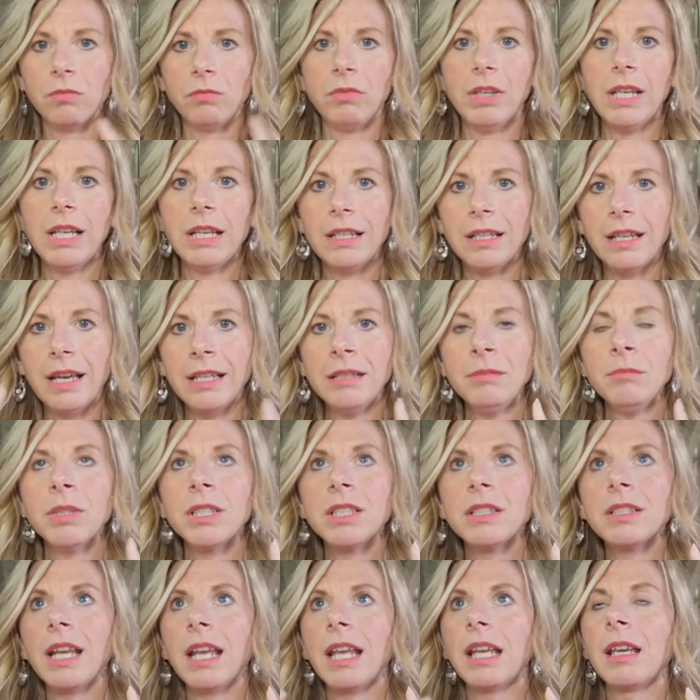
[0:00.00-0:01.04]

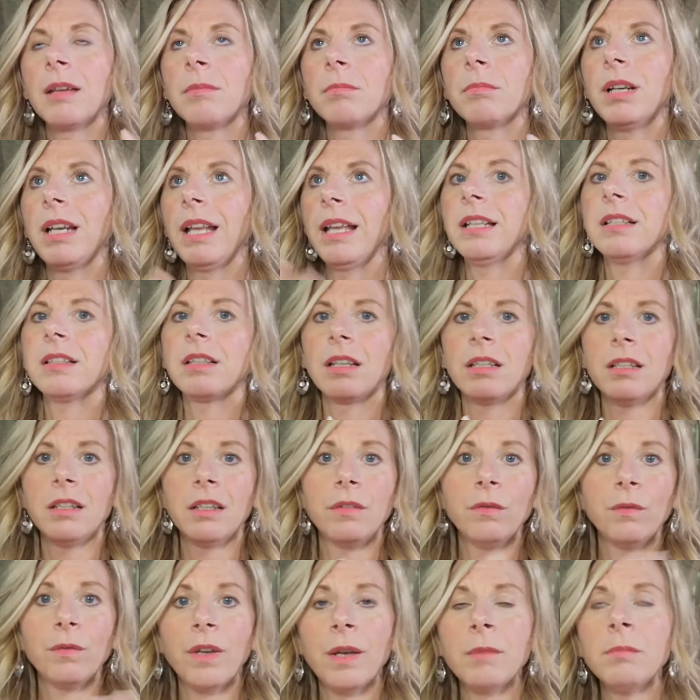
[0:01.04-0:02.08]
realignment taking place, and
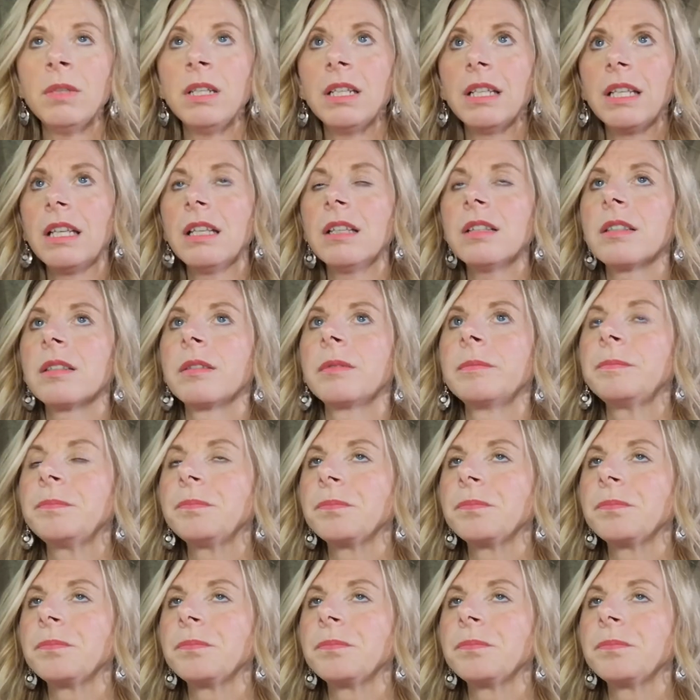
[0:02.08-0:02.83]
in families,